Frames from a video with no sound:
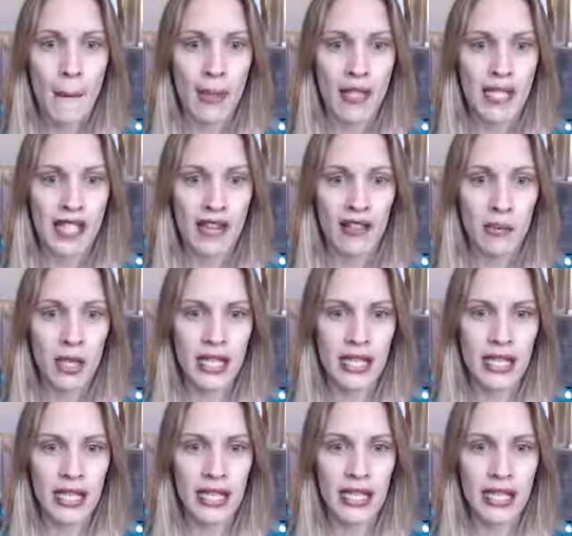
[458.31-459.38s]
But does everybody
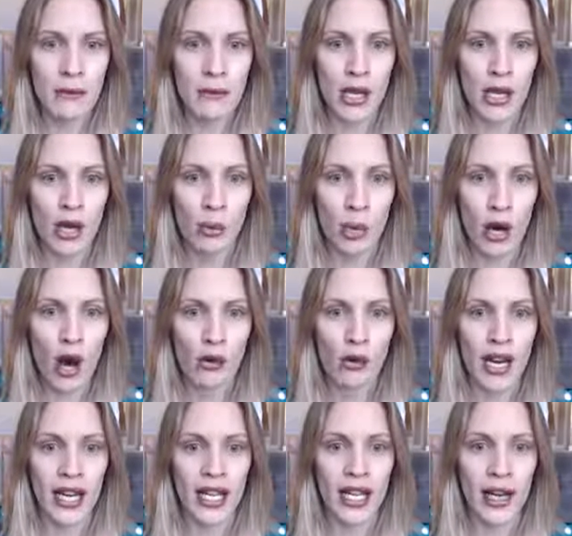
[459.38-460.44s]
see this middle part
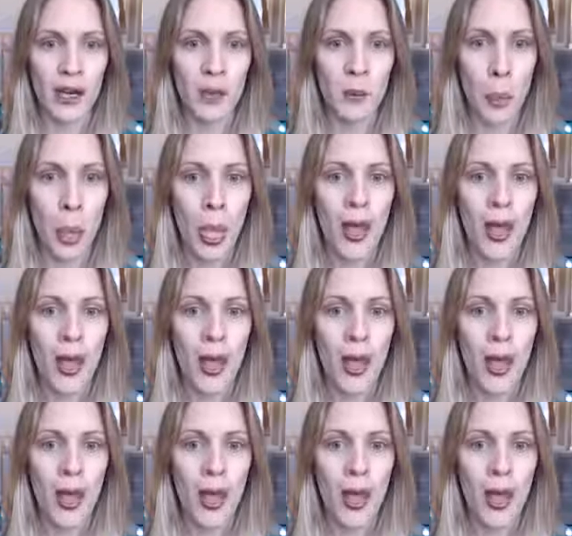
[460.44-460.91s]
right here?